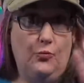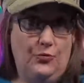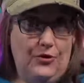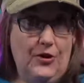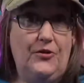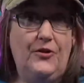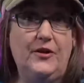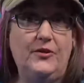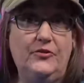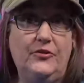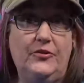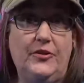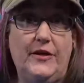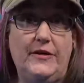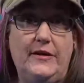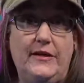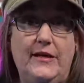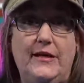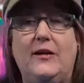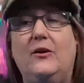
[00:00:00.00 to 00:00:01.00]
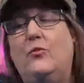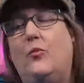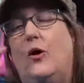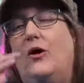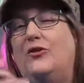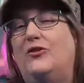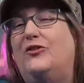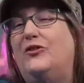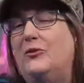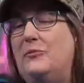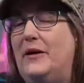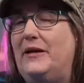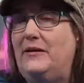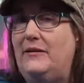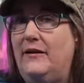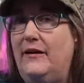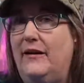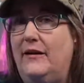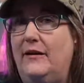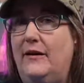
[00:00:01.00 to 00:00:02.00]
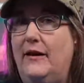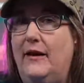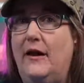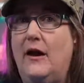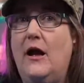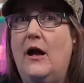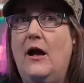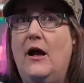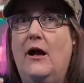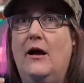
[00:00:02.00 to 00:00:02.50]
the things that they need while still maintaining